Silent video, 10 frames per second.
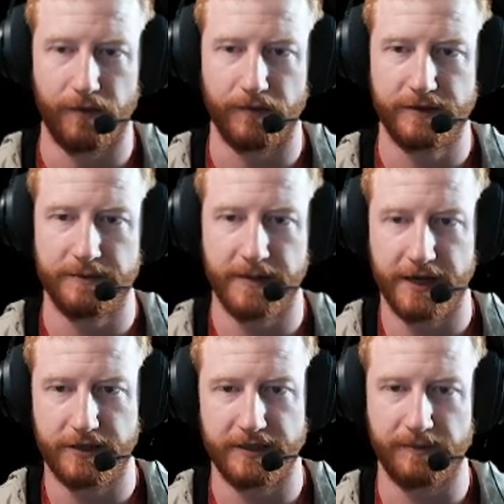
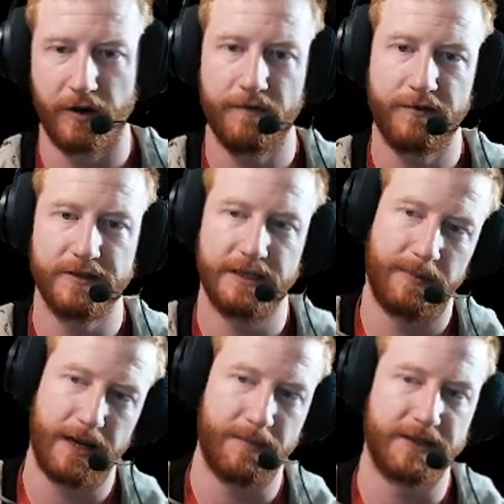submitted to some conference and
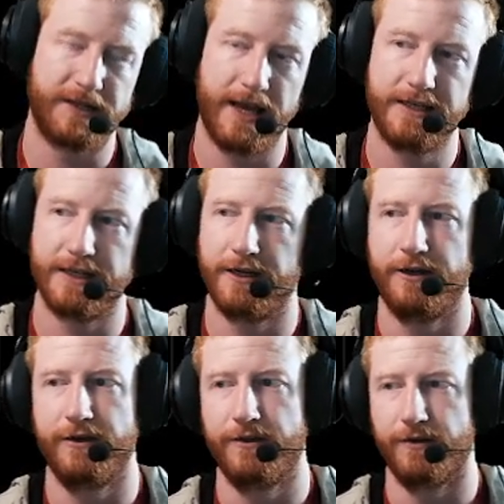many months later,